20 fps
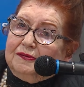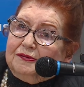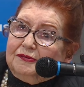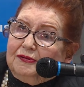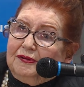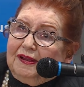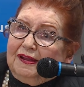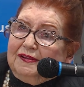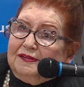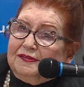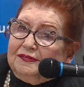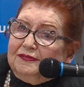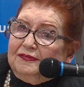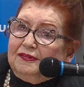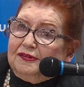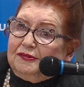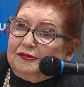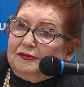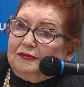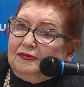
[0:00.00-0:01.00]

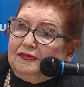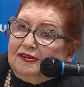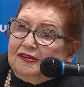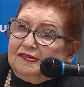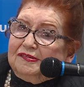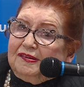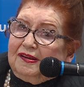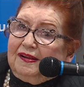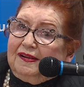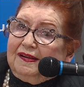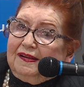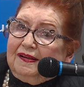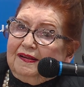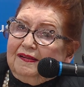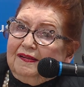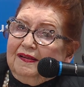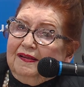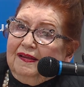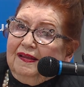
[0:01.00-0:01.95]
transferred to Regina